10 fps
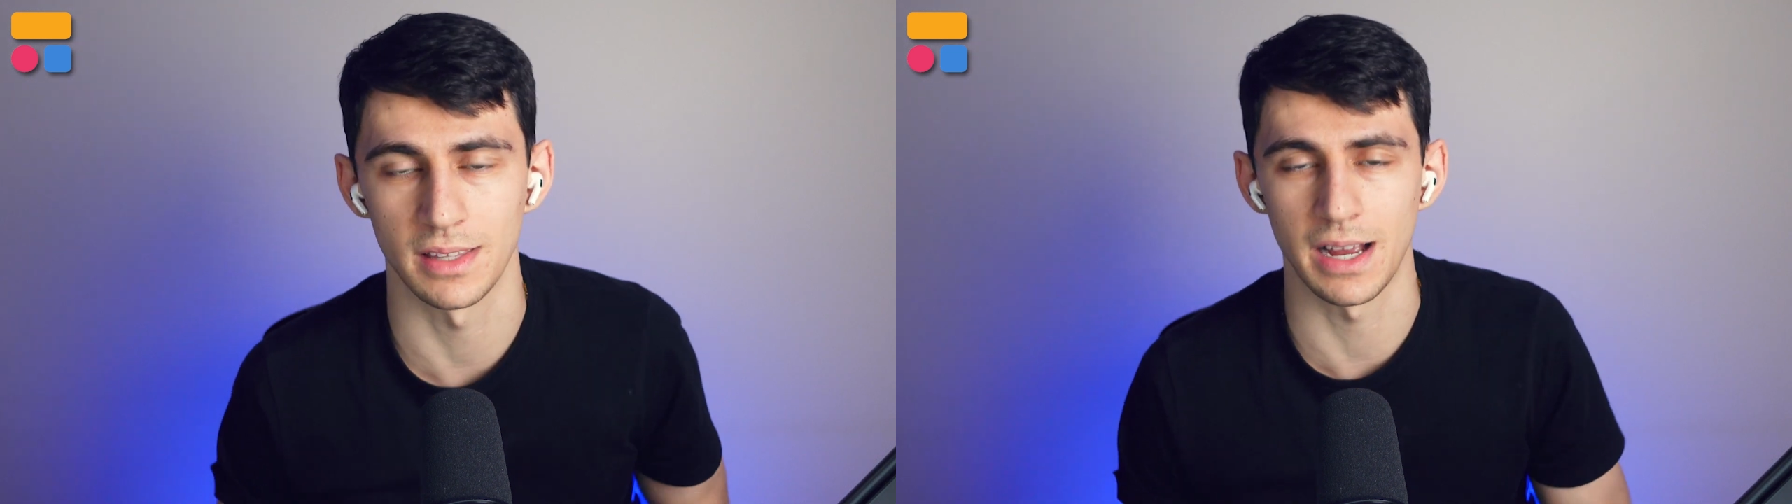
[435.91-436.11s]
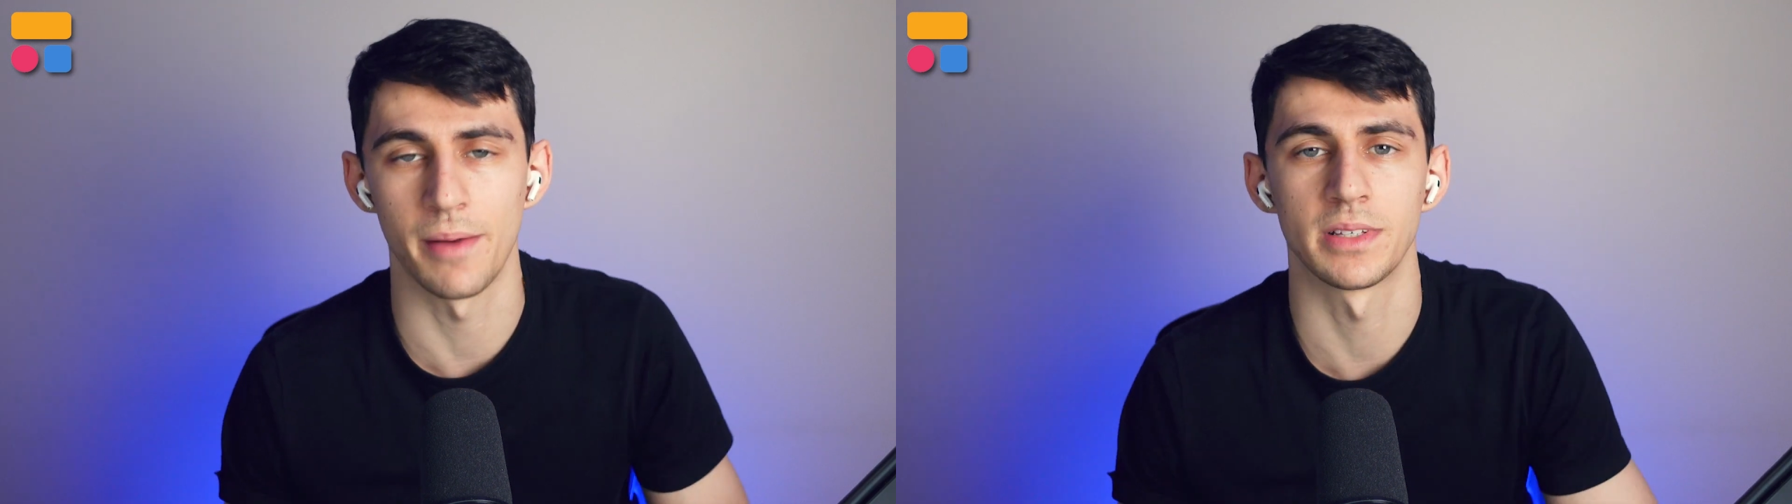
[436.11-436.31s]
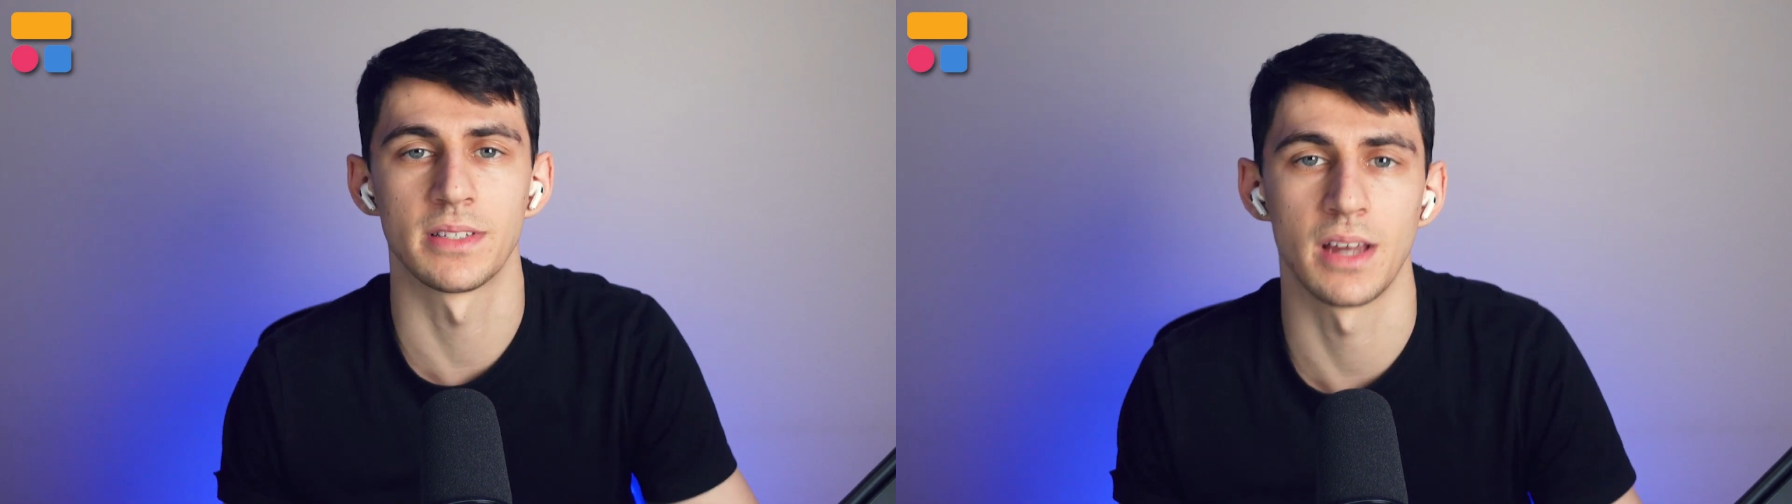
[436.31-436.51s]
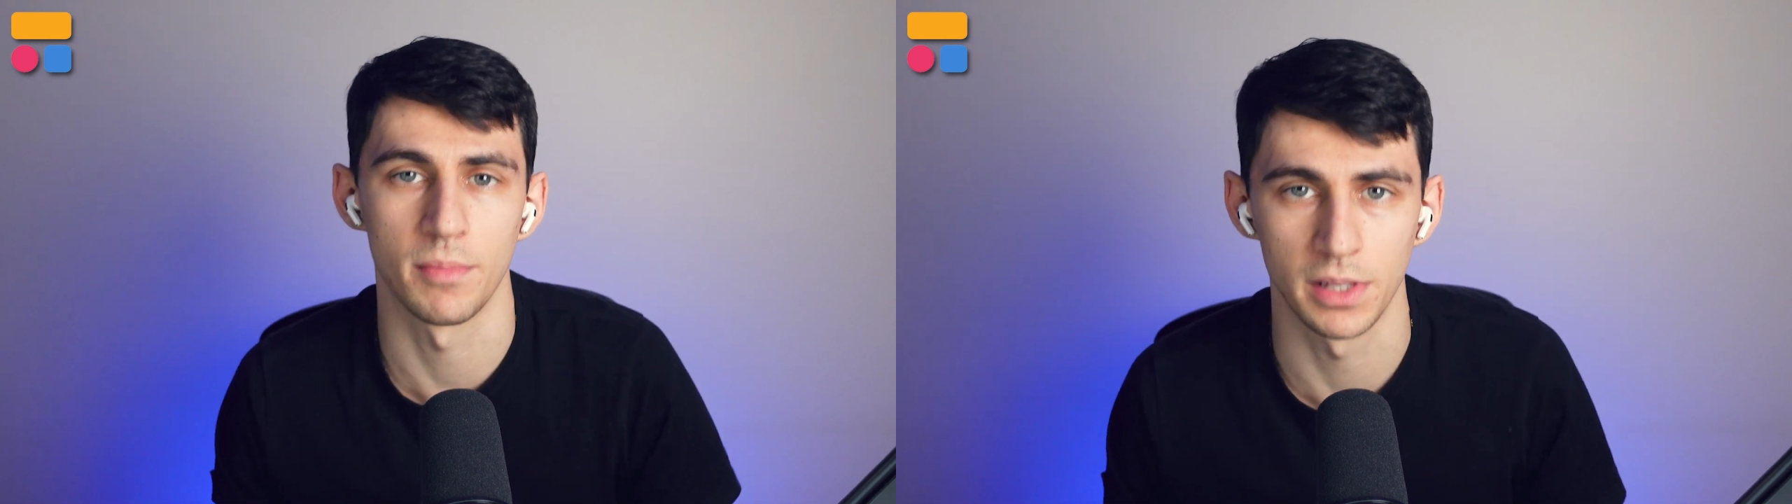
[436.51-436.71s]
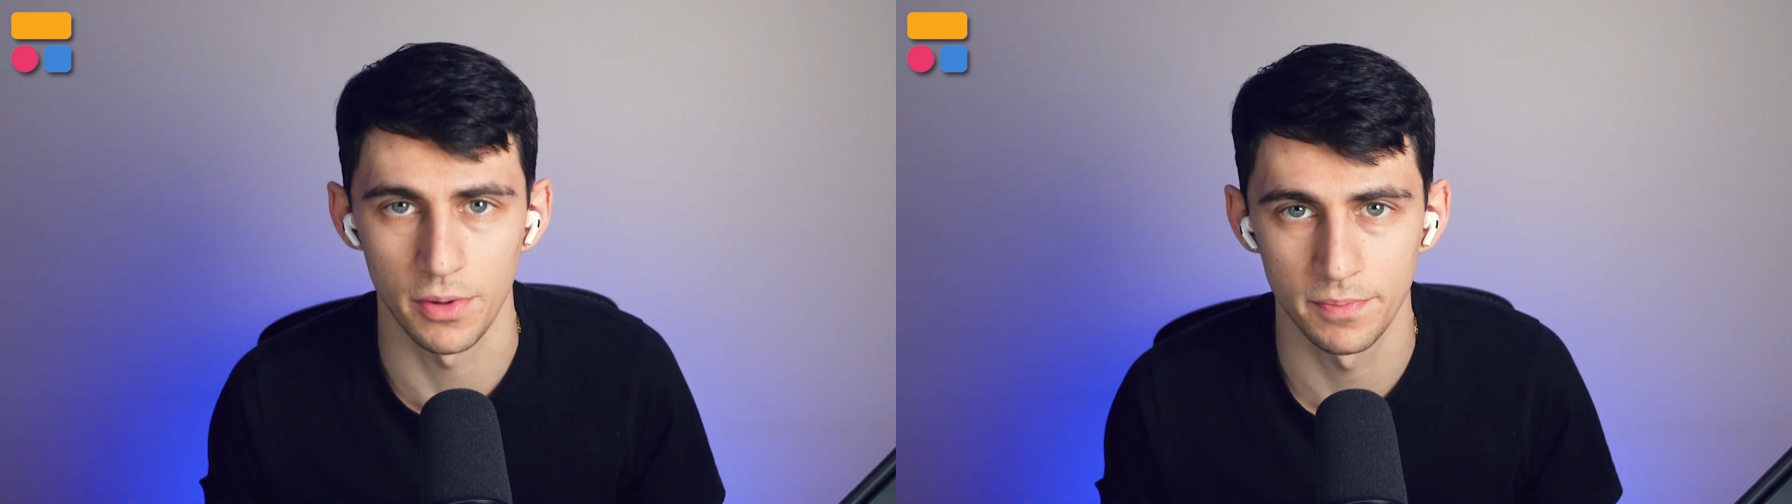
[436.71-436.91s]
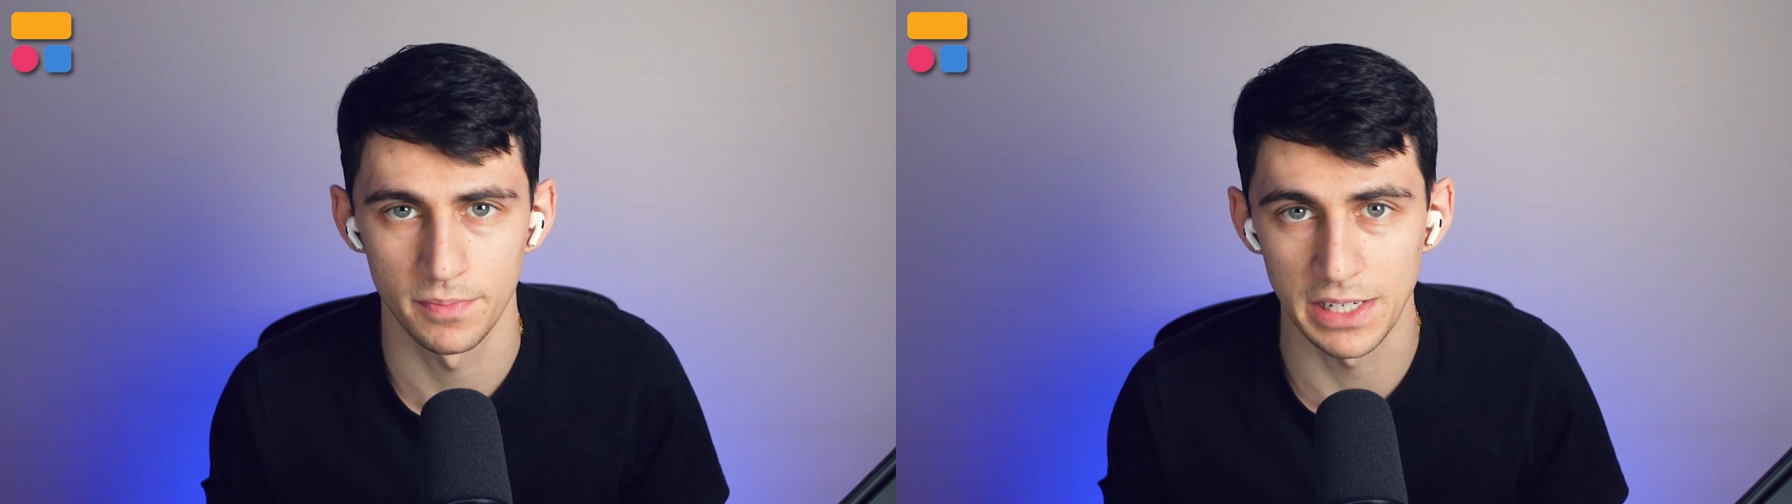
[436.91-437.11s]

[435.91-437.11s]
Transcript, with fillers: in the comments down below.